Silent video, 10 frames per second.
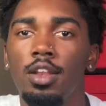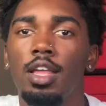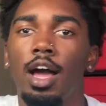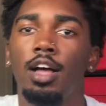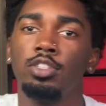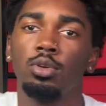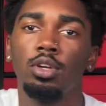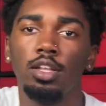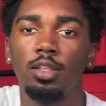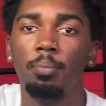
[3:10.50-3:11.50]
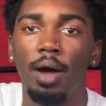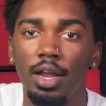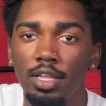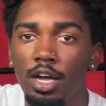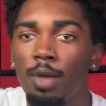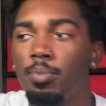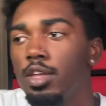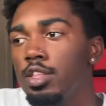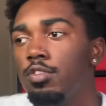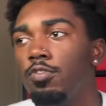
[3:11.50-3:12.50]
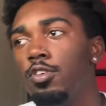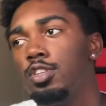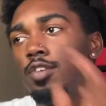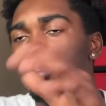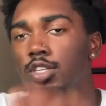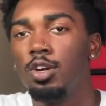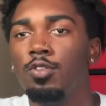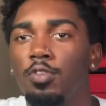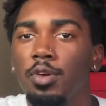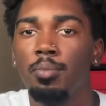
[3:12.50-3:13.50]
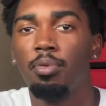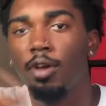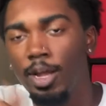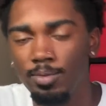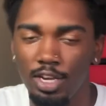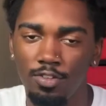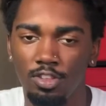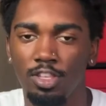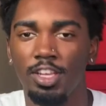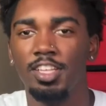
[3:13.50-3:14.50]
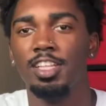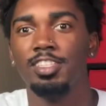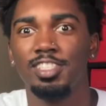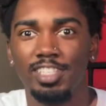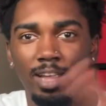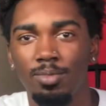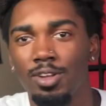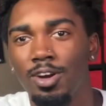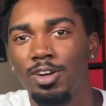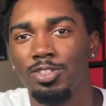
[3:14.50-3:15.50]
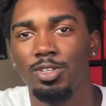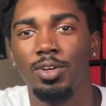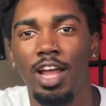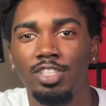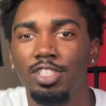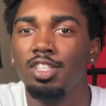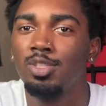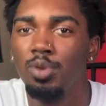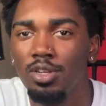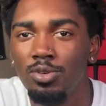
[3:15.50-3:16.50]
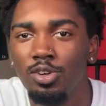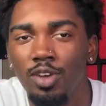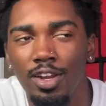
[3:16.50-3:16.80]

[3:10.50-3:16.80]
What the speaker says: I also cut the body up and then folded everything over and primed and everything, and then slammed the car. So it actually looks pretty cool right